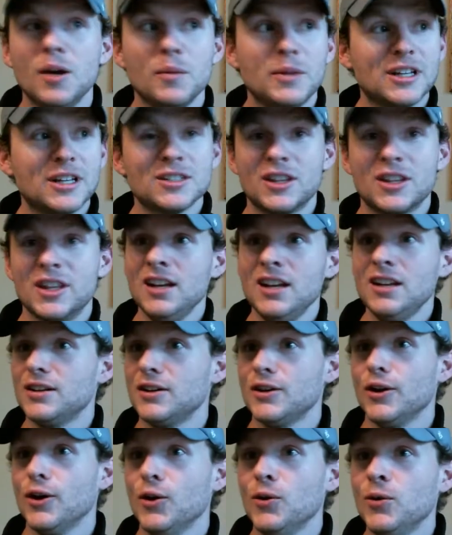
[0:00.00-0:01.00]
because they didn't
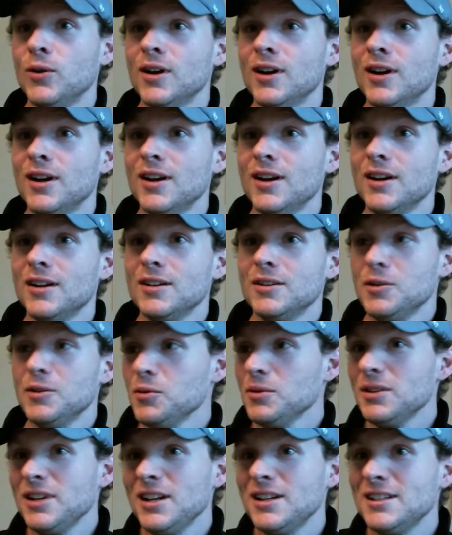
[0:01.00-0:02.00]
know. No one
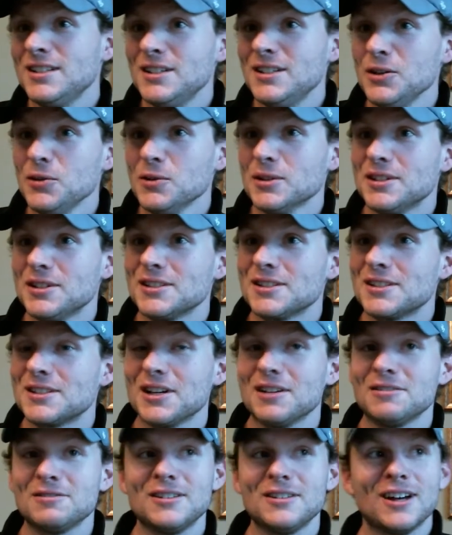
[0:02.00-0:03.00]
had to deal with this
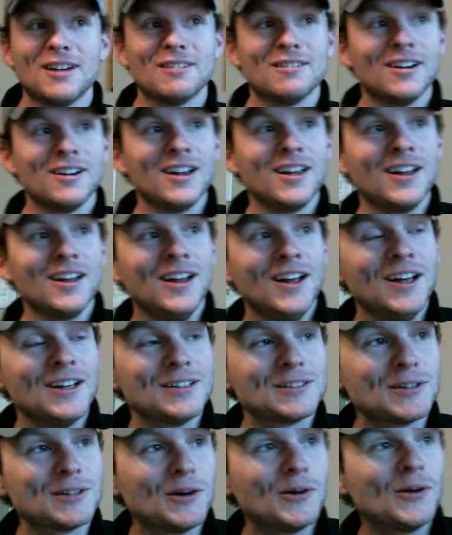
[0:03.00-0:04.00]
stuff yet, right?
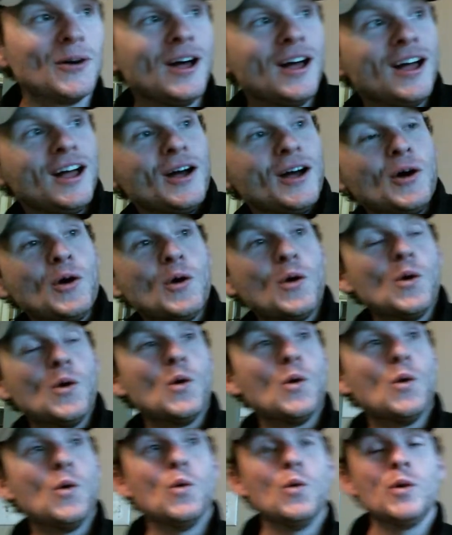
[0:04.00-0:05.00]
So
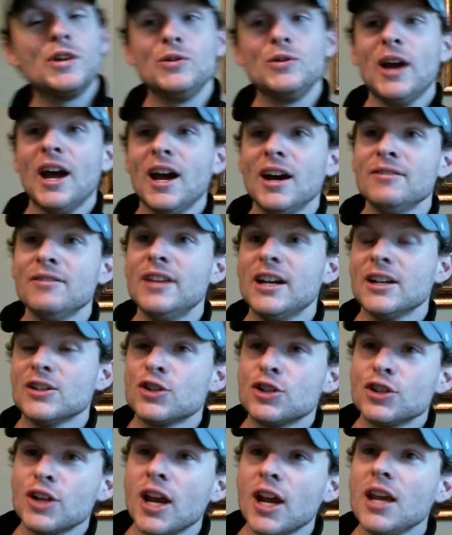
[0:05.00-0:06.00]
when you have that
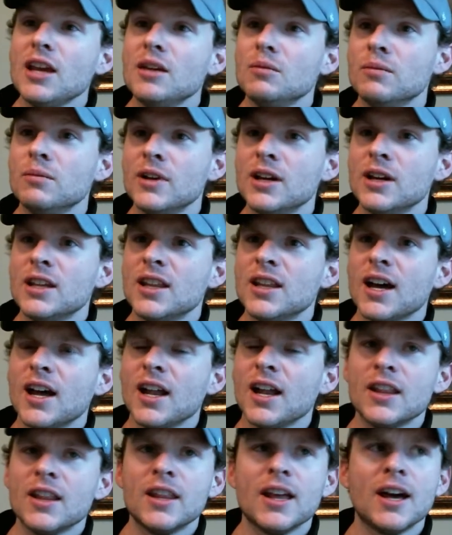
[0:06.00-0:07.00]
shame in that
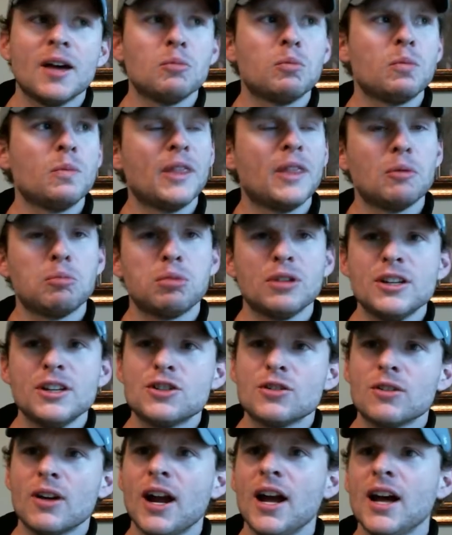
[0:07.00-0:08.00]
place
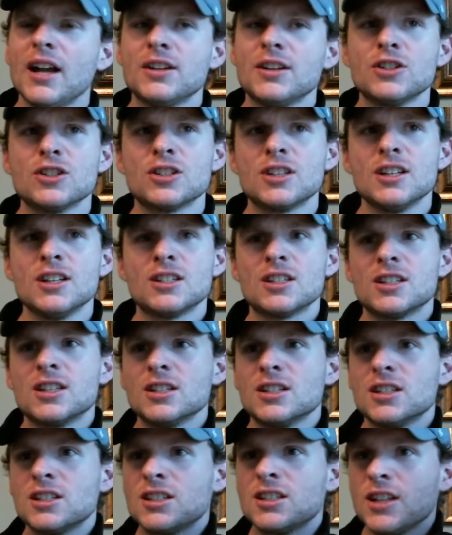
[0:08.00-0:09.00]
you're at, it's this
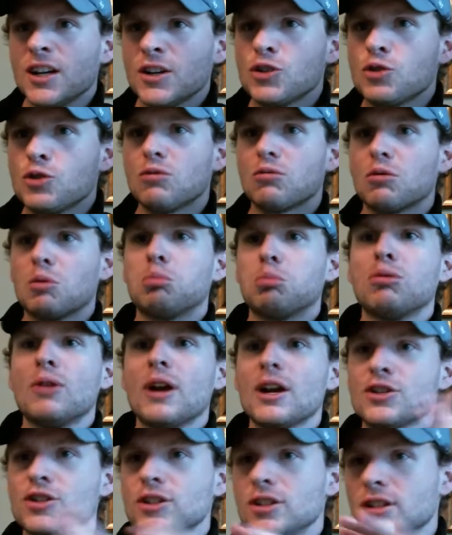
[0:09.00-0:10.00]
sexual
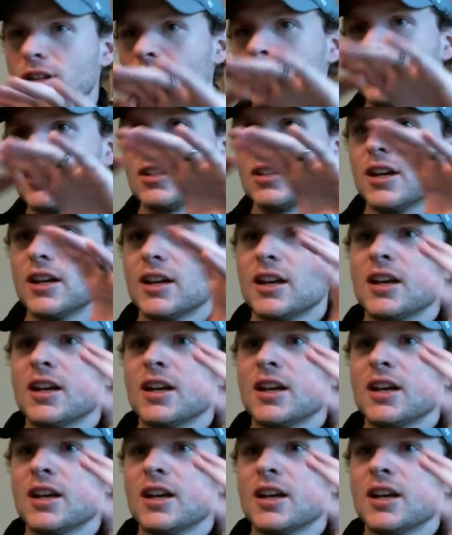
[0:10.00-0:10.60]
repression that just like